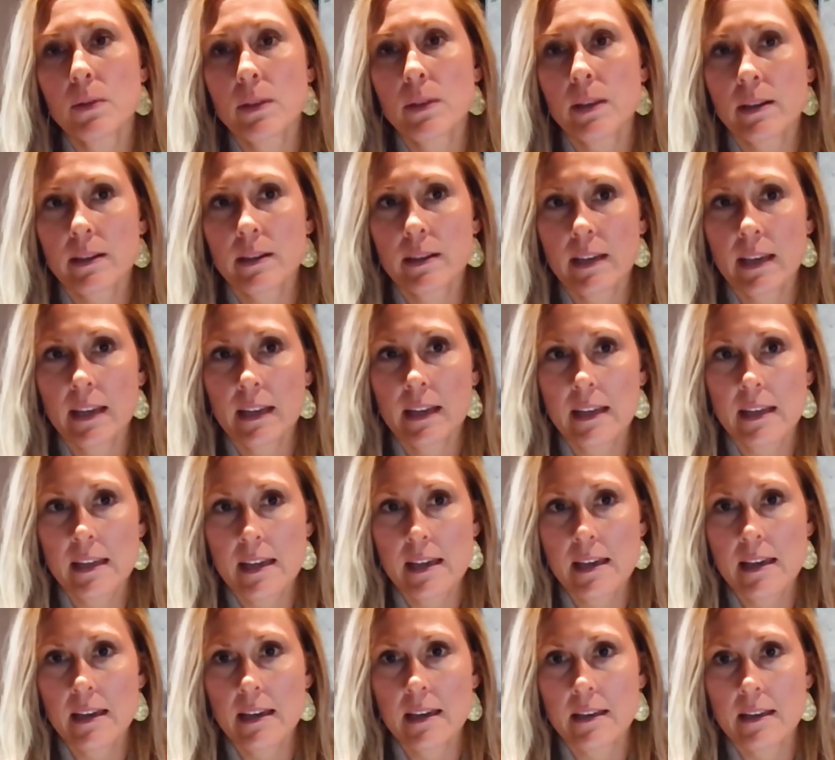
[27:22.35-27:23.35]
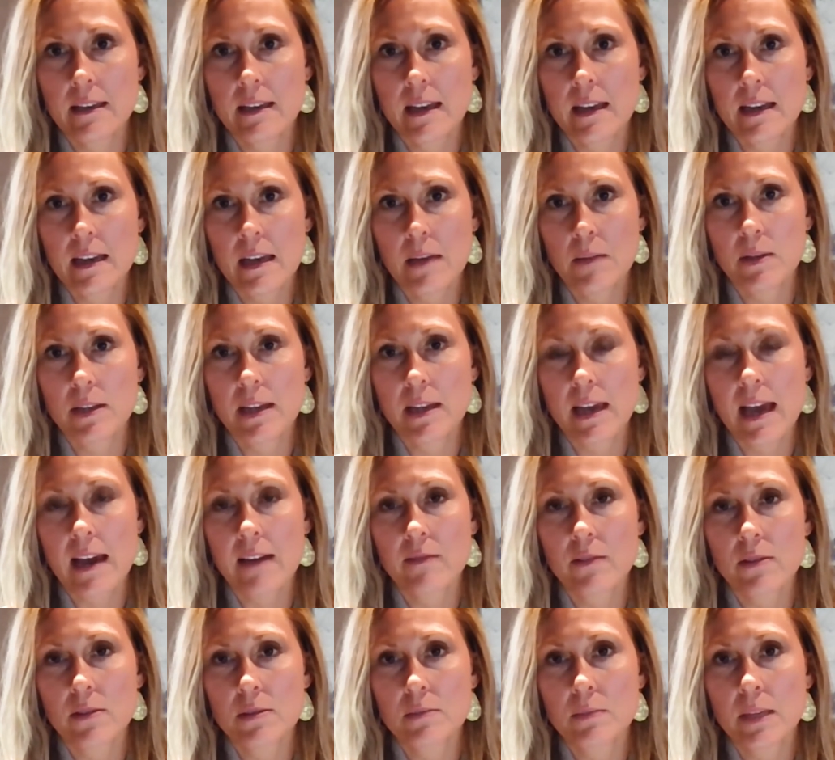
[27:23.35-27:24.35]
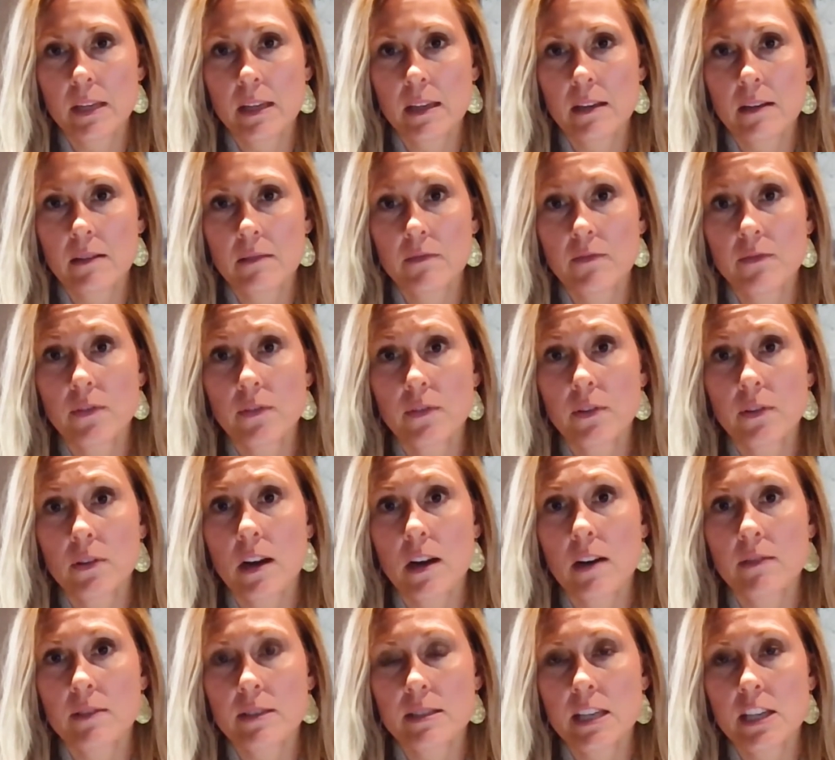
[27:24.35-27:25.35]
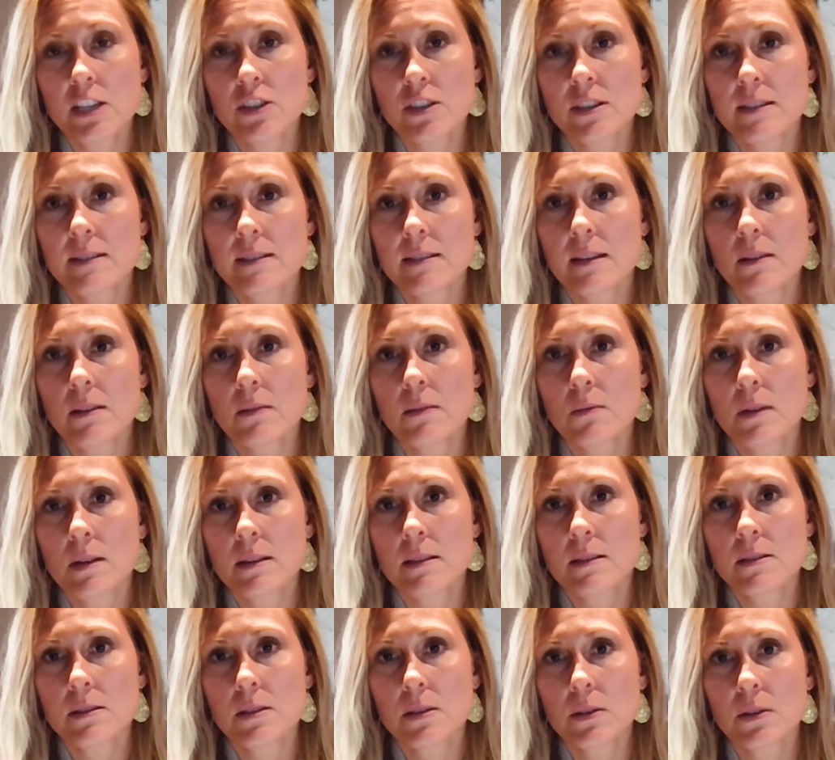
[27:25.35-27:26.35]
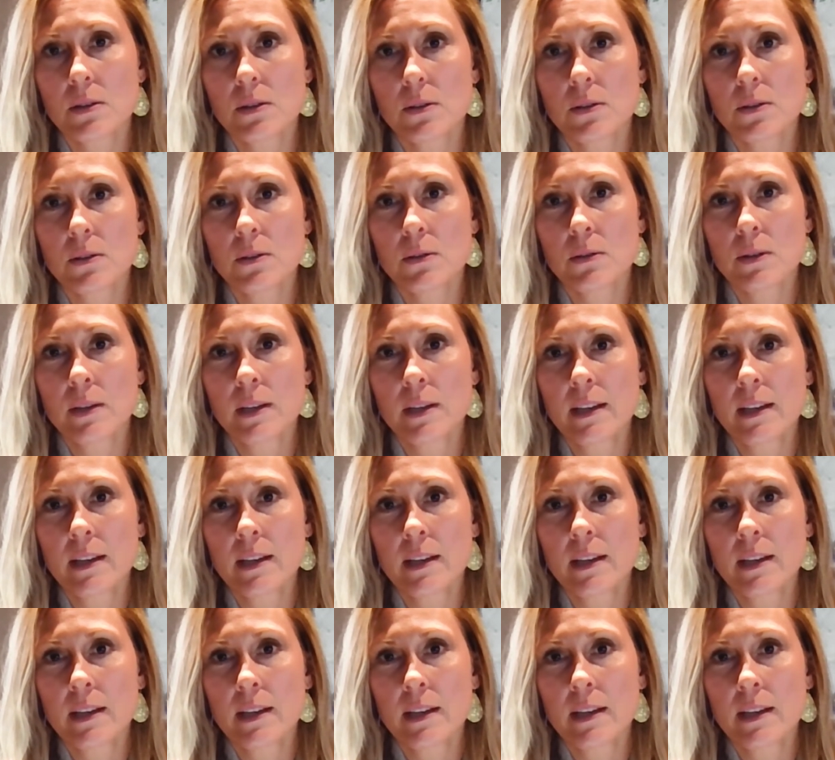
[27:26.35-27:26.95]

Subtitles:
that are getting in and able to have those meaningful conversations are the ones who